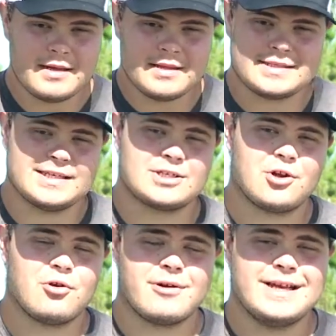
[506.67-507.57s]
This thing's
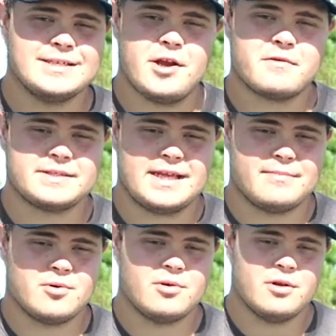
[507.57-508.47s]
crazy
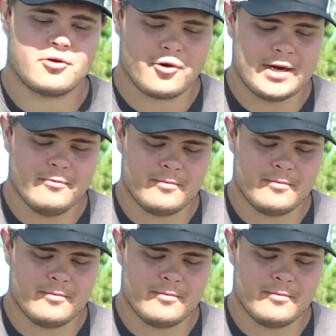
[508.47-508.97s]
overstable, great